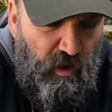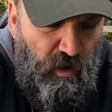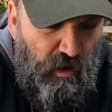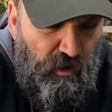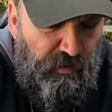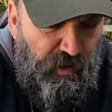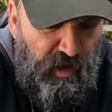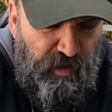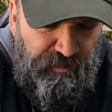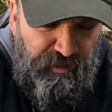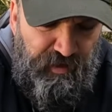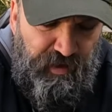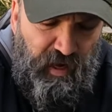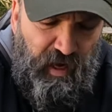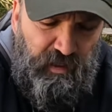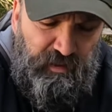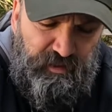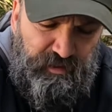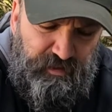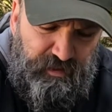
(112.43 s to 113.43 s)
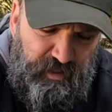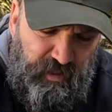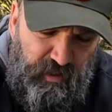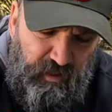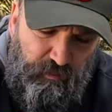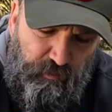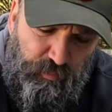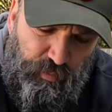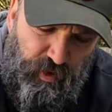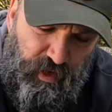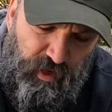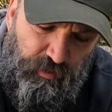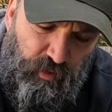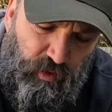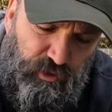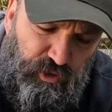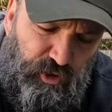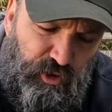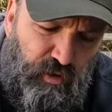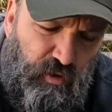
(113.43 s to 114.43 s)
And then I think, as pretty
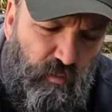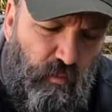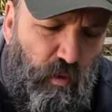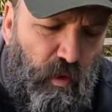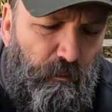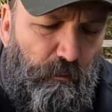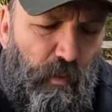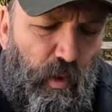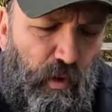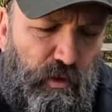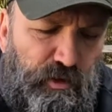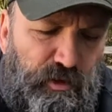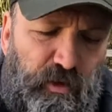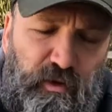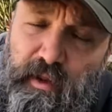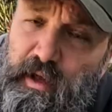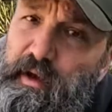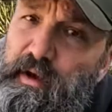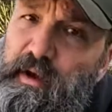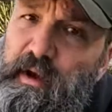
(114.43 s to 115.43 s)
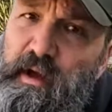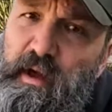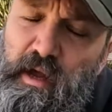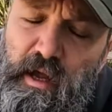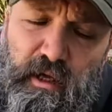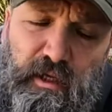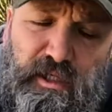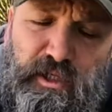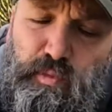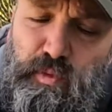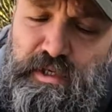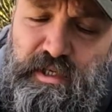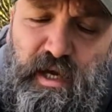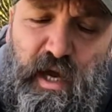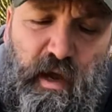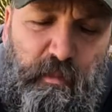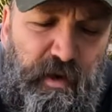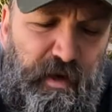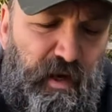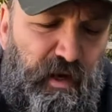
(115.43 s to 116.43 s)
much what most other Swiss
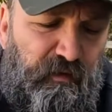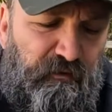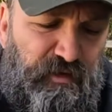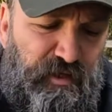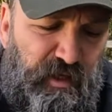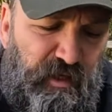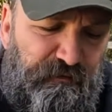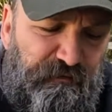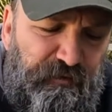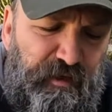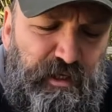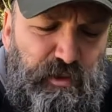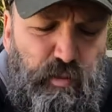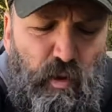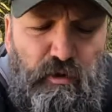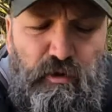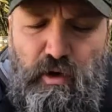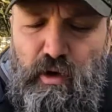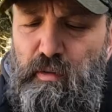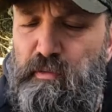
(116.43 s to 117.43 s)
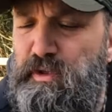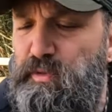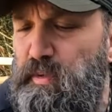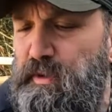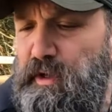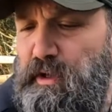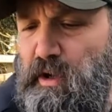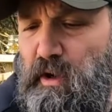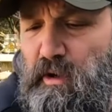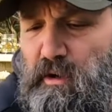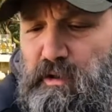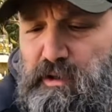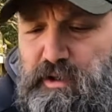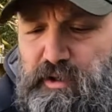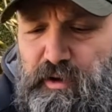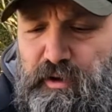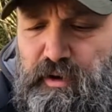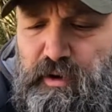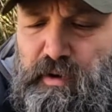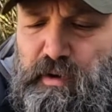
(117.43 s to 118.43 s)
Army knives have, this one comes with a
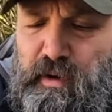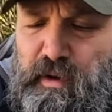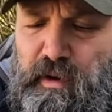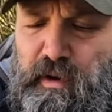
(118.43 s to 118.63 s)
corkscrew.